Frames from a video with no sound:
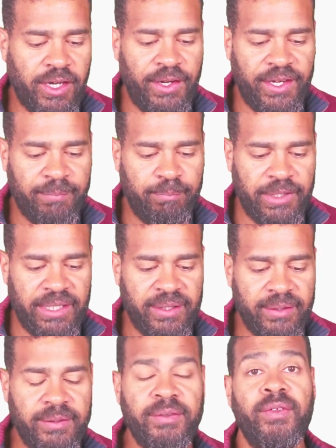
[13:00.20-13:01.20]
a number
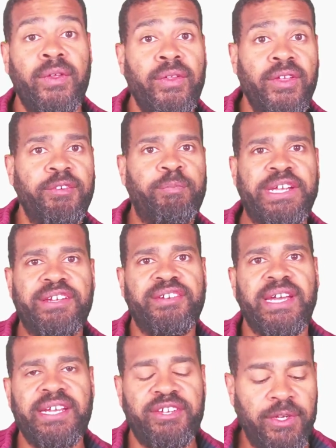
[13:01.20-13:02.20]
that's been
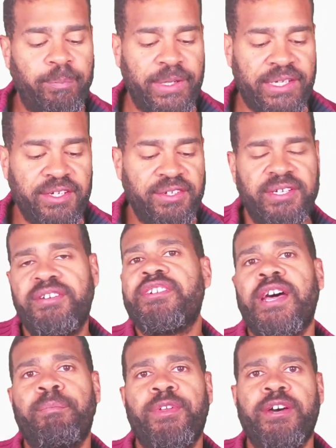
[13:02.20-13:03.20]
assigned to it because it's
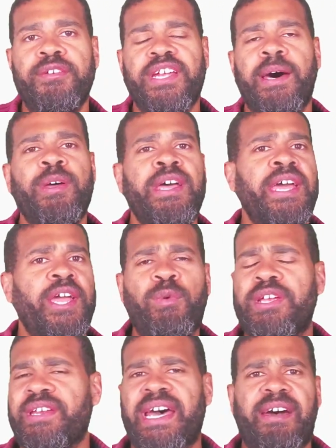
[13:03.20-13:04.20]
summed those up. We
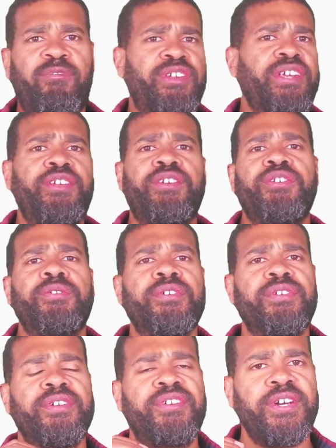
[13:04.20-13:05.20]
could average it, you could do all
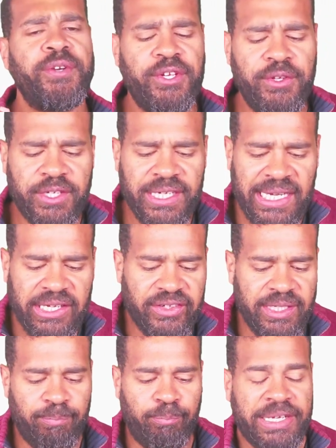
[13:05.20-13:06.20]
sorts. So you can
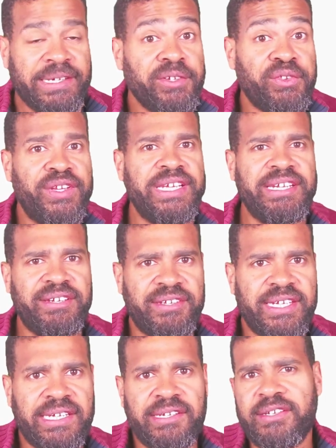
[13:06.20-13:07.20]
actually build these
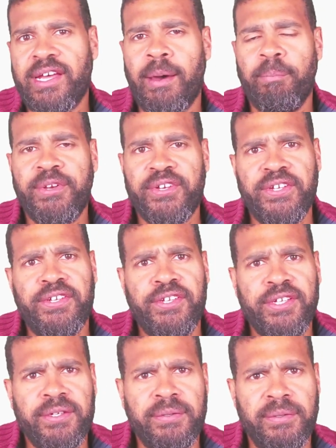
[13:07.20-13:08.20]
things up to
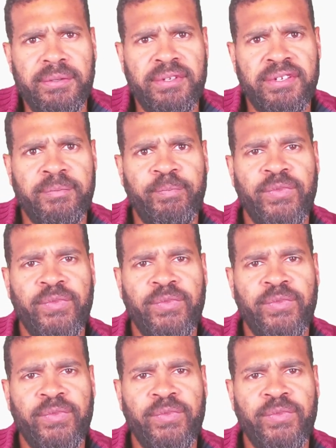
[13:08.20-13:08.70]
use